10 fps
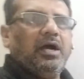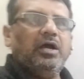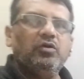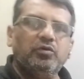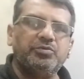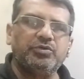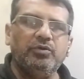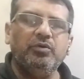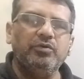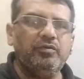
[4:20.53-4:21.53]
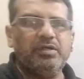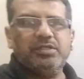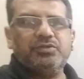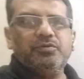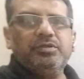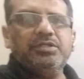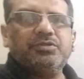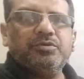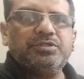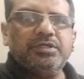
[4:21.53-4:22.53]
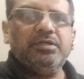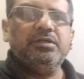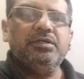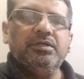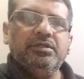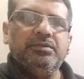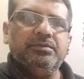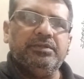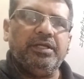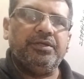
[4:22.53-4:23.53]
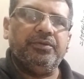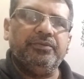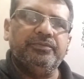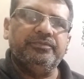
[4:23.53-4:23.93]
I hope so. You understood this question. Thank you.